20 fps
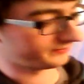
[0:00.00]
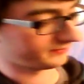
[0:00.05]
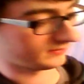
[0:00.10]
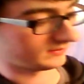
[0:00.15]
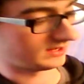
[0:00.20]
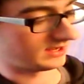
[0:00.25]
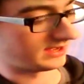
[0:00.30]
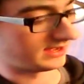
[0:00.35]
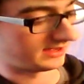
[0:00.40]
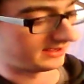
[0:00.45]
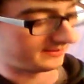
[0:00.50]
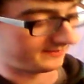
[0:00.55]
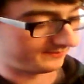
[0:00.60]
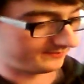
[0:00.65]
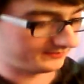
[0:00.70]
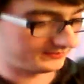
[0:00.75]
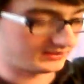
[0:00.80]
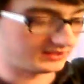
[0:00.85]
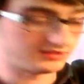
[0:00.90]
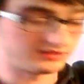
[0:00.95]

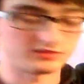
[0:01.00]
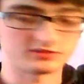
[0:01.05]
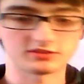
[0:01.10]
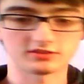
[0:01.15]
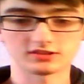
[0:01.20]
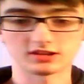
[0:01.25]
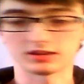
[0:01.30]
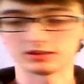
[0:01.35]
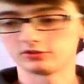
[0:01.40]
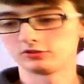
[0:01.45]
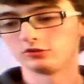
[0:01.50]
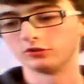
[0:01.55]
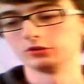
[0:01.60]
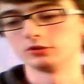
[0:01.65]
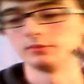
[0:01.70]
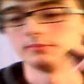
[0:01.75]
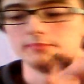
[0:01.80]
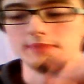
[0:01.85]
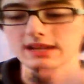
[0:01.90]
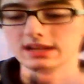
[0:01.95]
This is just like a short
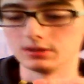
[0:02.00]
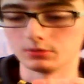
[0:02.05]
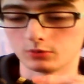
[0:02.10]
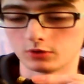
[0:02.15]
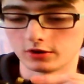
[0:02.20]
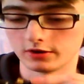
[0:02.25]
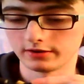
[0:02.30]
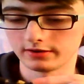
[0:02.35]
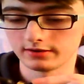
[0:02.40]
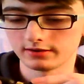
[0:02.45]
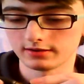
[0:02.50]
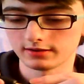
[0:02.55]
meter one.